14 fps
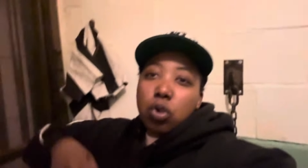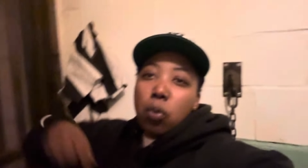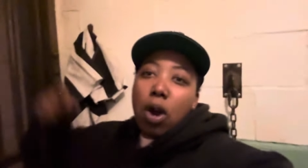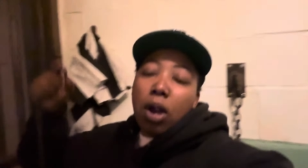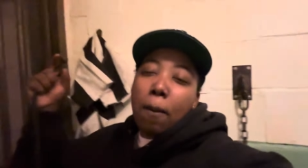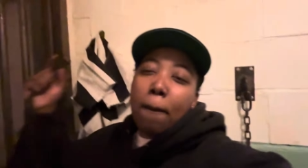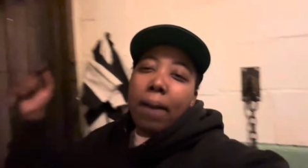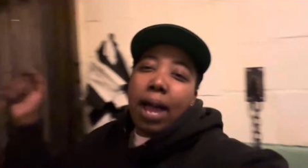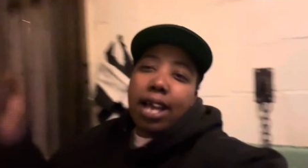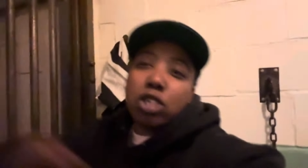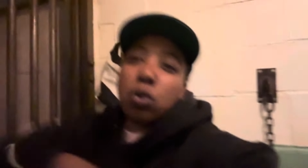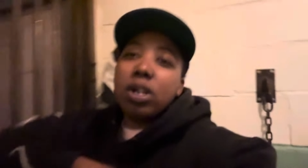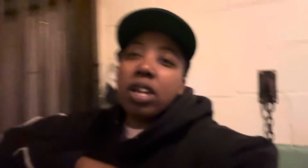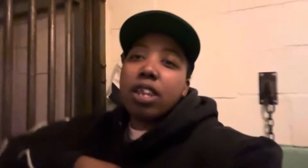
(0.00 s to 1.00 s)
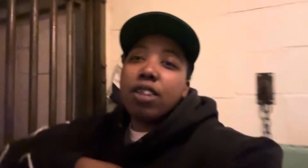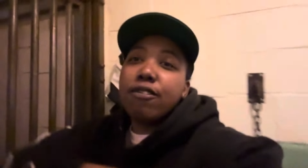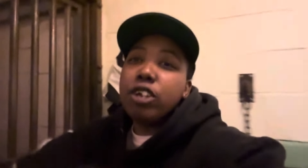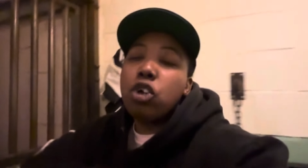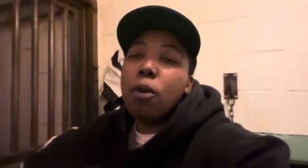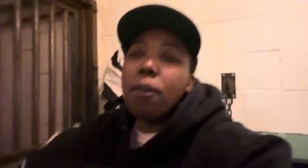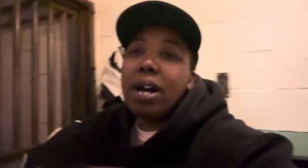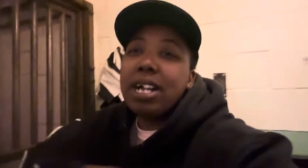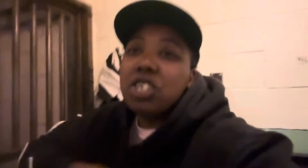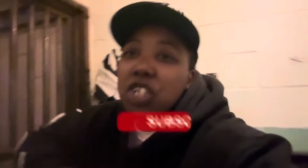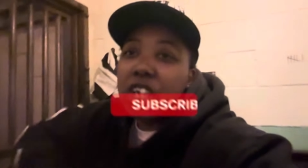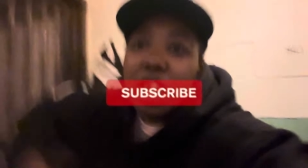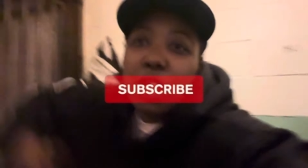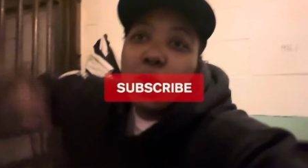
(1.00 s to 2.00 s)
Welcome back to another video on my
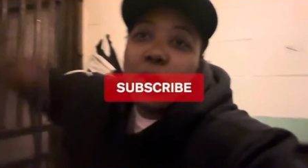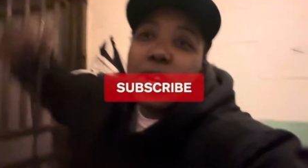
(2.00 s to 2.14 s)
channel.